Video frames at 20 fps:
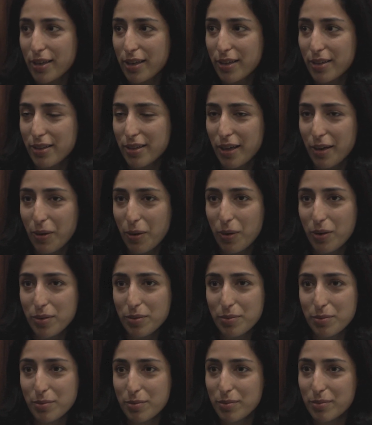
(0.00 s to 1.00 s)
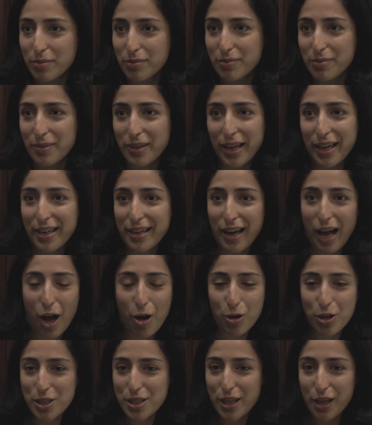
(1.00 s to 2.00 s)
uh, and
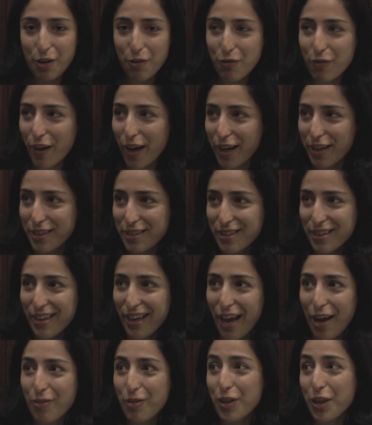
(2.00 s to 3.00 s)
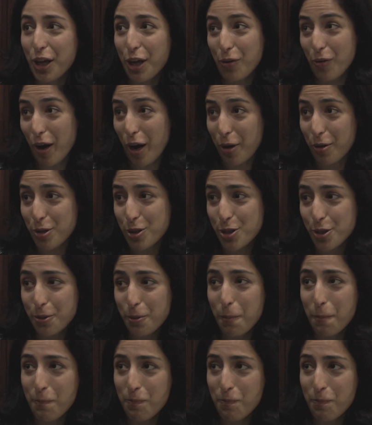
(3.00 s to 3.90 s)
how does that affect everything around you?